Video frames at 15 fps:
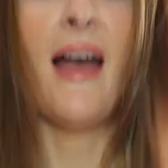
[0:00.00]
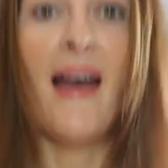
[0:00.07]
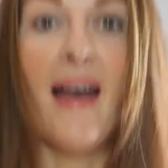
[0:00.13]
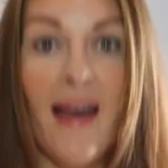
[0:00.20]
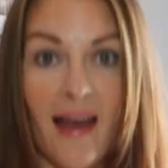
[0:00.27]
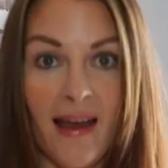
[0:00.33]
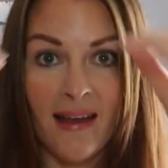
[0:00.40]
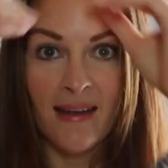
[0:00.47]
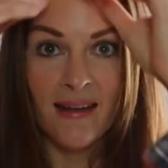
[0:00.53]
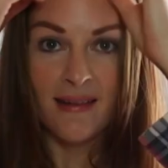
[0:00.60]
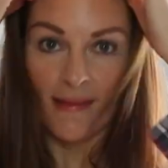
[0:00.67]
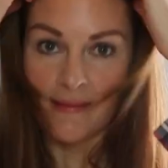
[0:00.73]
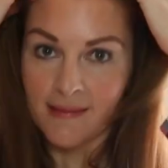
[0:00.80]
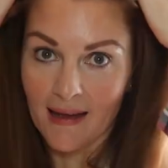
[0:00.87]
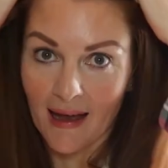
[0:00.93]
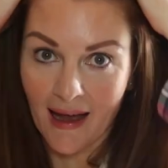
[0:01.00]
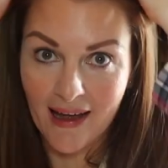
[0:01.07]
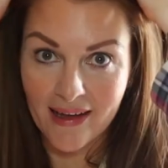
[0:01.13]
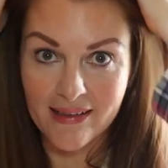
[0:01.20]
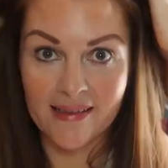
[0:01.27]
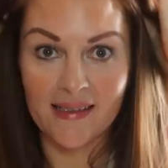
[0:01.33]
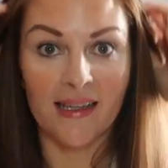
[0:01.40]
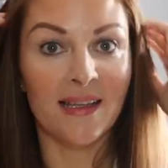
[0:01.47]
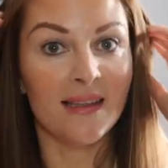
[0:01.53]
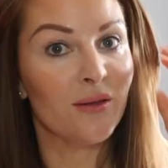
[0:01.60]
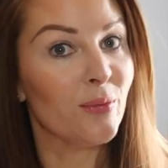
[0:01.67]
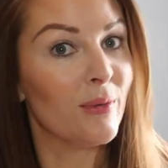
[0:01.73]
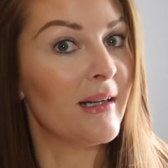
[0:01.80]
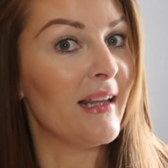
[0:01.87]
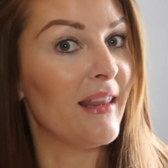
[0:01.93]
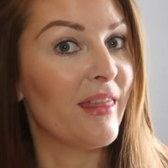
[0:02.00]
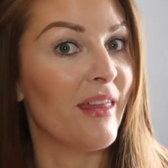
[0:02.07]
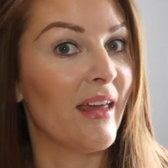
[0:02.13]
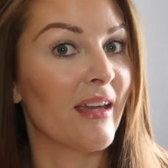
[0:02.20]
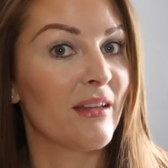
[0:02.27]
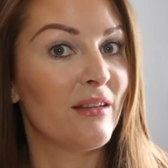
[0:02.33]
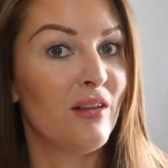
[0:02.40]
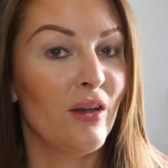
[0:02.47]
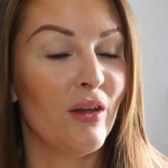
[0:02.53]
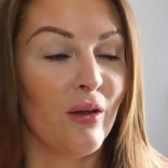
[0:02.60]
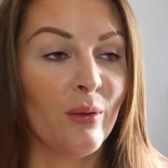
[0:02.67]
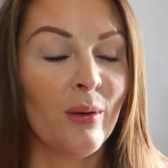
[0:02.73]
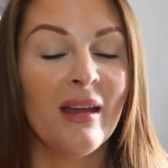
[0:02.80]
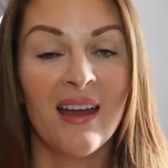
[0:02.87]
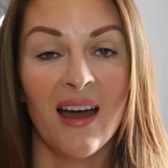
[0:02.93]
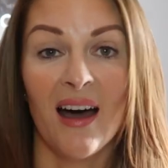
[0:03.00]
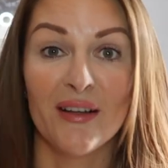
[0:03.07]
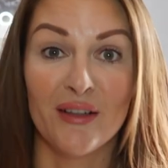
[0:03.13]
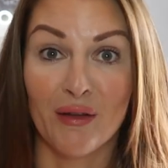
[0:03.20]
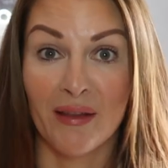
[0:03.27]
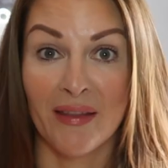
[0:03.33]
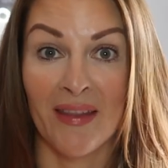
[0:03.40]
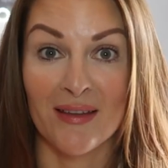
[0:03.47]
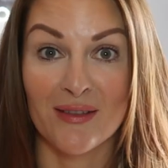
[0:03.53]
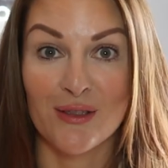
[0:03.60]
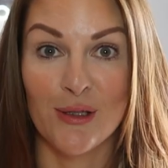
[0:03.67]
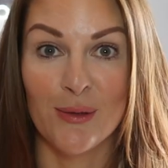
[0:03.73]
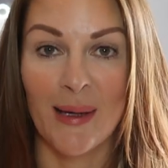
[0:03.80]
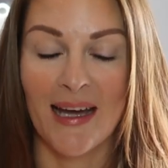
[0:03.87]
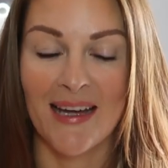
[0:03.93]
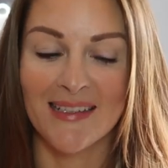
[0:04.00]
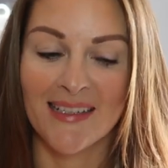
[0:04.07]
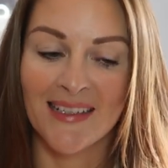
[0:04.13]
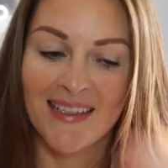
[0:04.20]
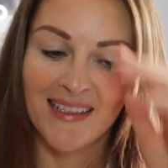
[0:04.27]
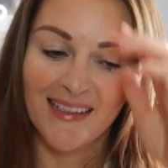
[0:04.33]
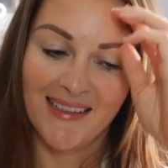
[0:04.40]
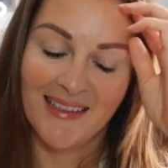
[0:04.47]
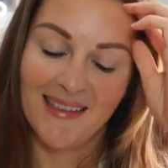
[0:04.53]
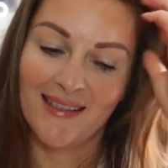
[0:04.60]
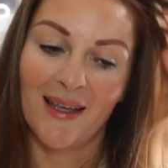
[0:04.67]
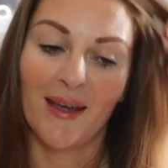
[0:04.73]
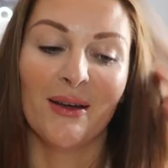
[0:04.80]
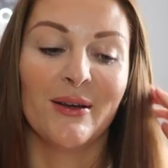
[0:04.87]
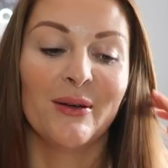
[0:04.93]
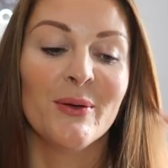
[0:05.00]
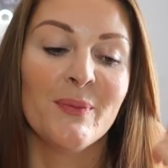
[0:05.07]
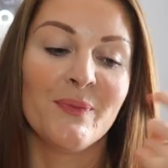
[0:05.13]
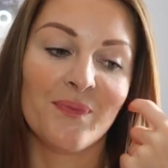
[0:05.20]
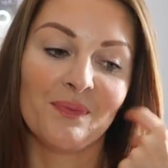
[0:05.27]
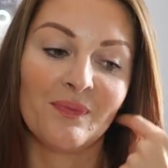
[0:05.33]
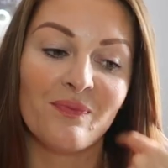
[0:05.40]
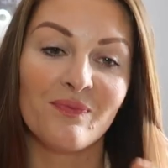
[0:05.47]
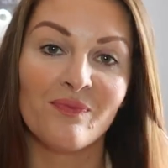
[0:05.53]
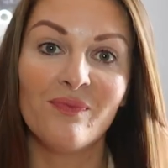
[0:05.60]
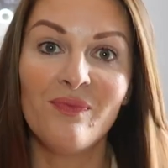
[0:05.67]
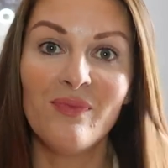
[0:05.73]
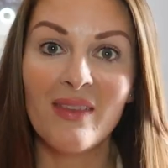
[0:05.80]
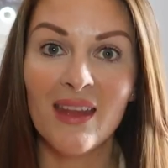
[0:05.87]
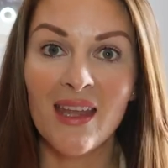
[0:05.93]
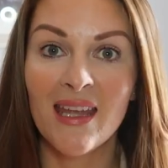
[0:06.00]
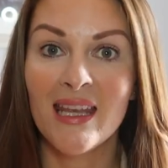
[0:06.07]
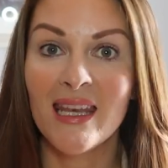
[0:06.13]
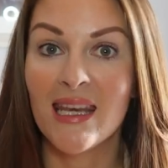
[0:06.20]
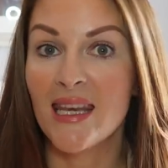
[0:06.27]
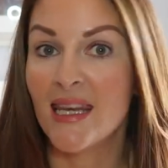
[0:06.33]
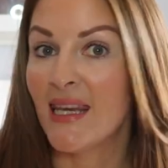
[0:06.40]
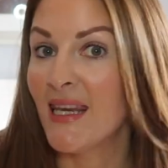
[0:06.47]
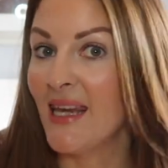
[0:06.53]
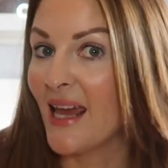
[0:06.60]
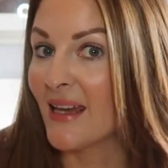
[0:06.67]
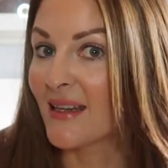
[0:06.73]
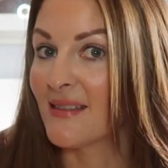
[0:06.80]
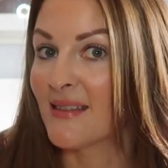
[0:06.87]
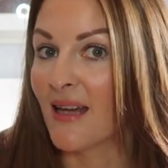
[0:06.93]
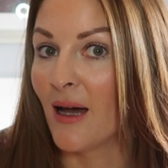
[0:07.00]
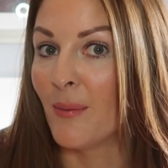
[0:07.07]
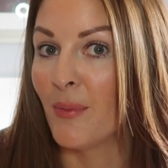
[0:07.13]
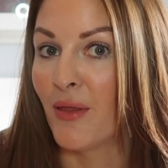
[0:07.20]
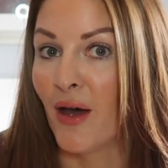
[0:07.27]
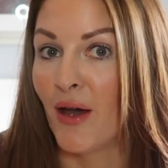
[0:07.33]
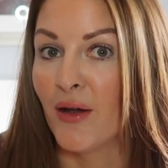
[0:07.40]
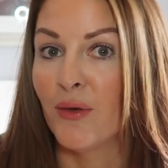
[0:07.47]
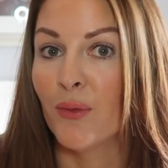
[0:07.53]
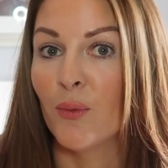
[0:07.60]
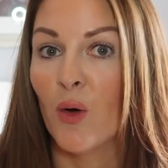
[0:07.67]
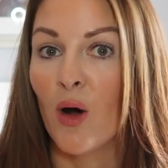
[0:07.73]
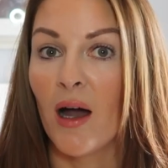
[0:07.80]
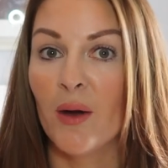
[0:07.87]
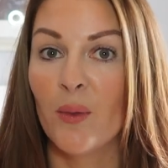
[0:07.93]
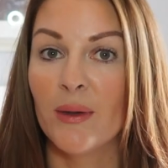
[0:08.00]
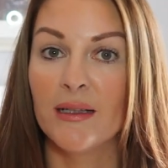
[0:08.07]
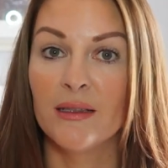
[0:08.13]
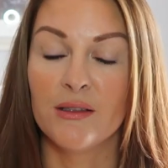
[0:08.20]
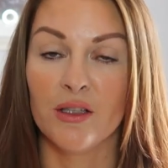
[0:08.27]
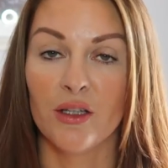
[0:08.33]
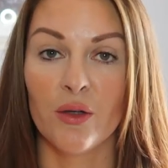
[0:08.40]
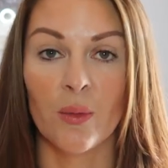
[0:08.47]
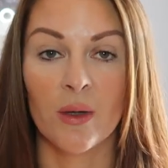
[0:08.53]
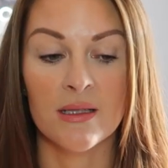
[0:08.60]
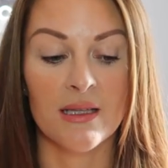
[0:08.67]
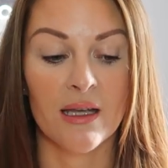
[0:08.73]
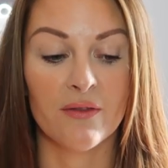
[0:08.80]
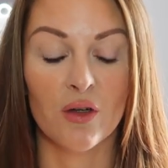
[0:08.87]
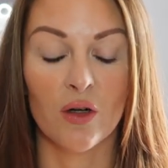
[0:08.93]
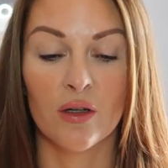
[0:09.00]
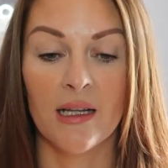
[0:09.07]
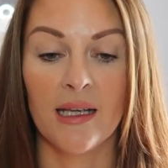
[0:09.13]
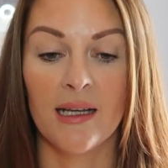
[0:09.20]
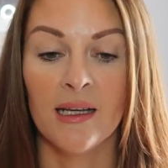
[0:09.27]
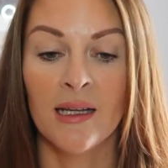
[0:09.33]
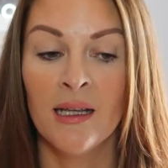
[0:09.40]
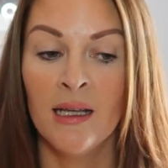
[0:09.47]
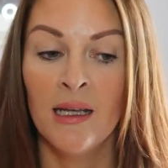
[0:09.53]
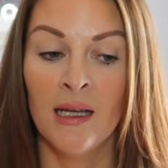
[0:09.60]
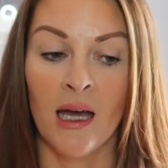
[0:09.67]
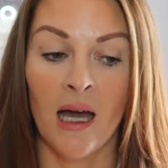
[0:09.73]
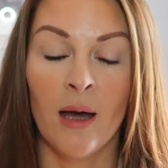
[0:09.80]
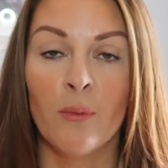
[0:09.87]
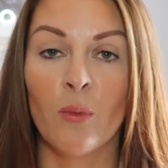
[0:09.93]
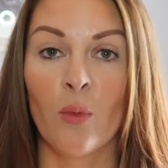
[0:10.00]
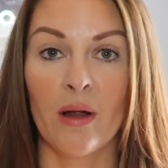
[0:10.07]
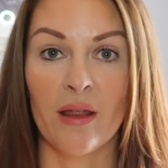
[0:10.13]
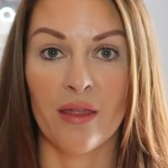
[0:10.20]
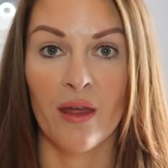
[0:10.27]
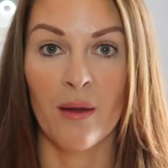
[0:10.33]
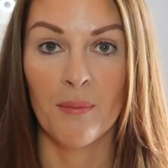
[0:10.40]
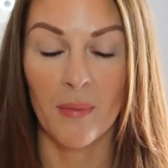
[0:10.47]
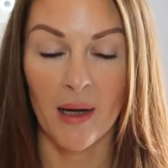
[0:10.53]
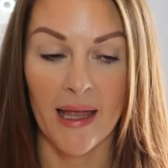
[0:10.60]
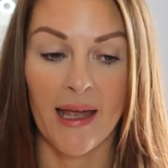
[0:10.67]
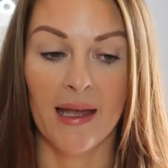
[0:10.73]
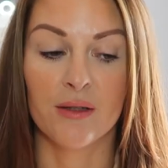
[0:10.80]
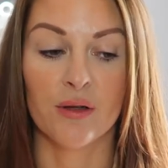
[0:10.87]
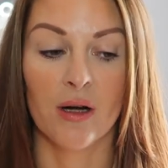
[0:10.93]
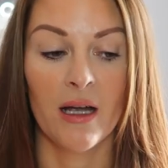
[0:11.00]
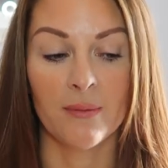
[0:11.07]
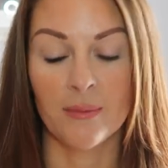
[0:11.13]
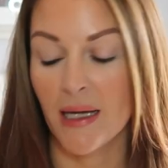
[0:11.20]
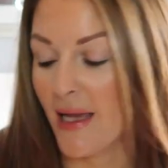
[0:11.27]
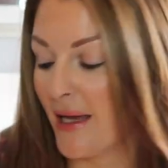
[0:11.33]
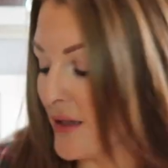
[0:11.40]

hair and it's really thick too, I don't think that's too bad. So next up though, what I will do once I've gone in with my hairdryer, my